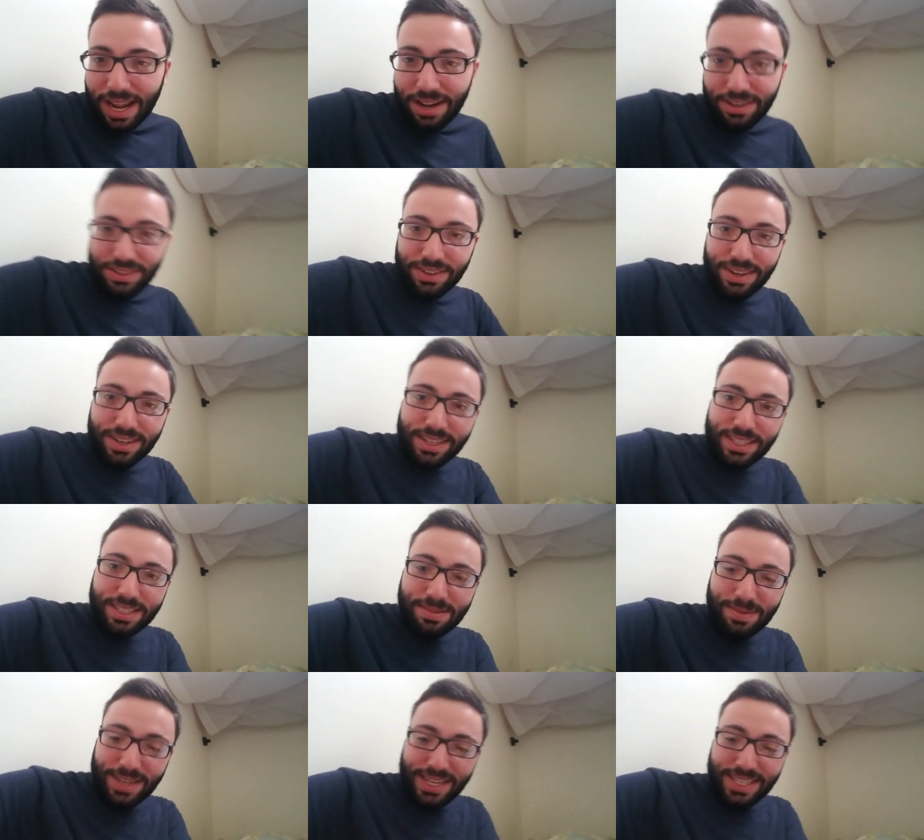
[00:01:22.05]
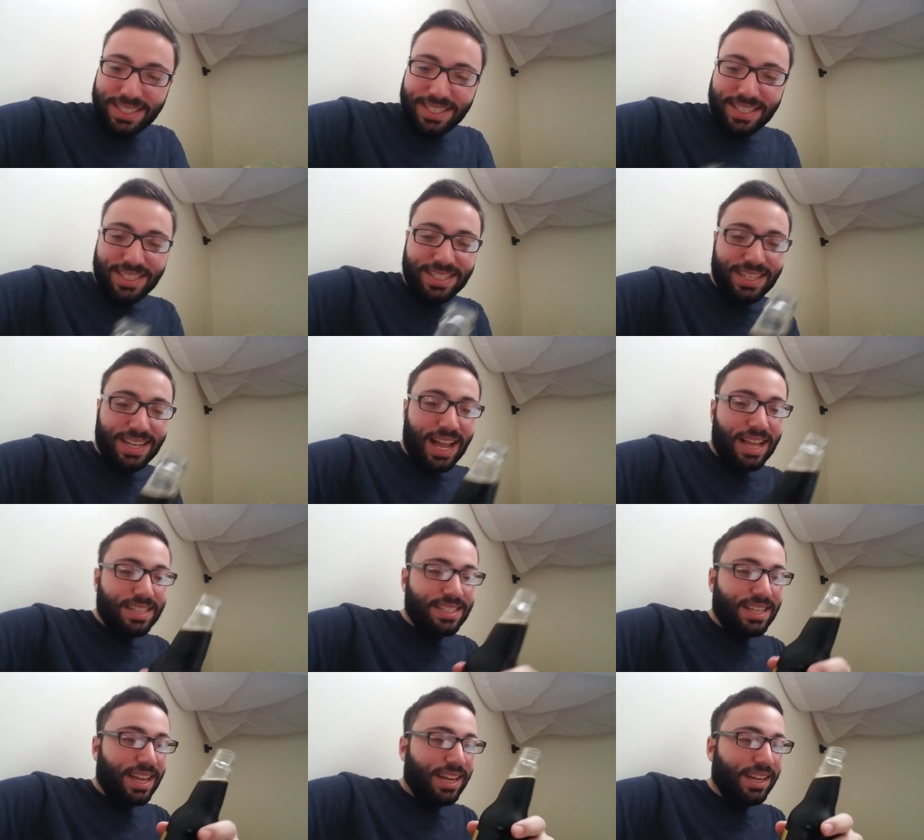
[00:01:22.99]
I don't know how to explain. It's
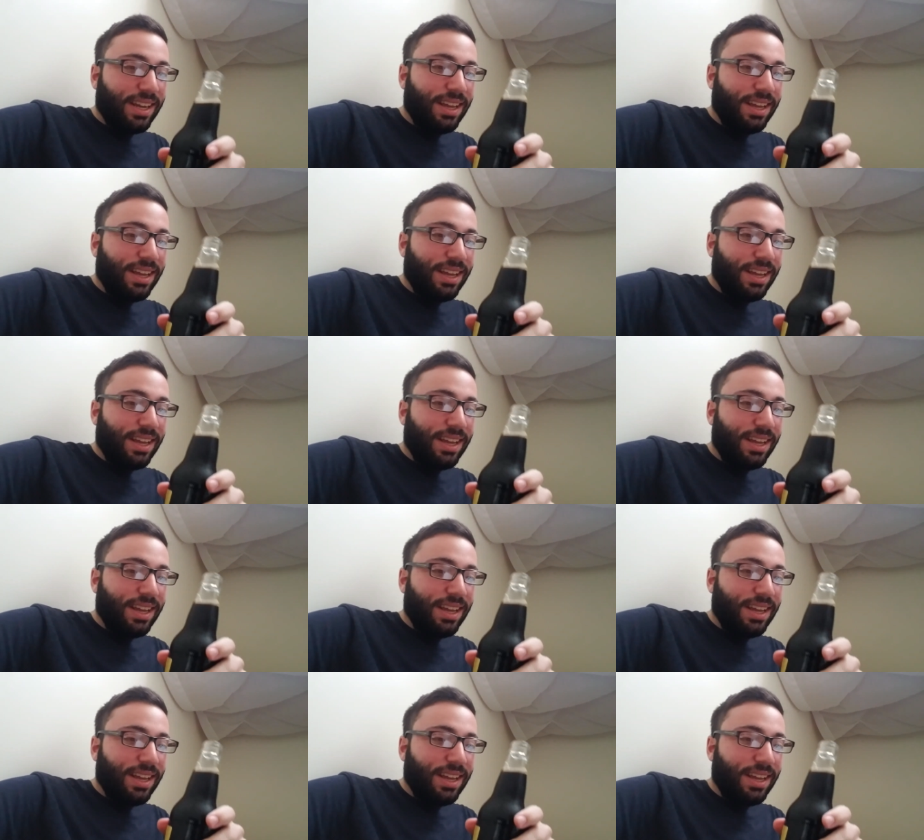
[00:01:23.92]
disgusting.